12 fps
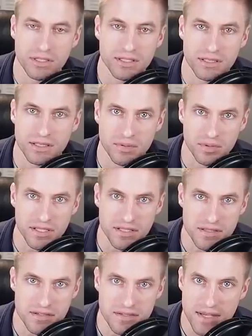one did
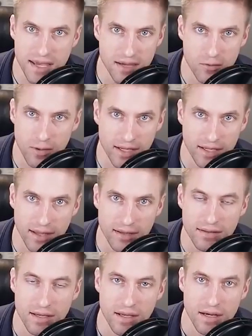Iblis say? Why
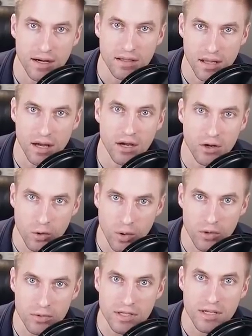can't Allah
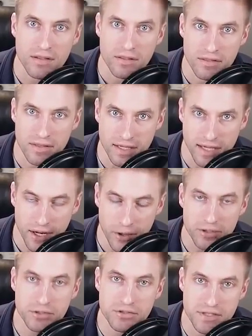quote the
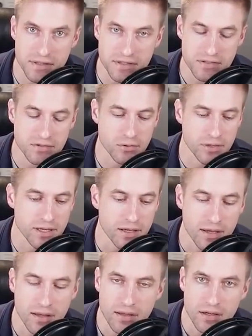characters in the story
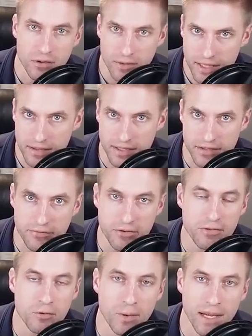correctly?
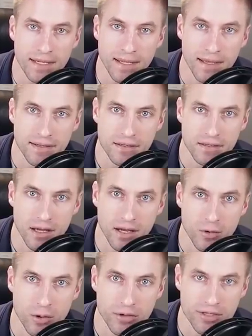Further, why can't
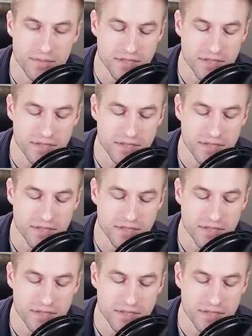Allah quote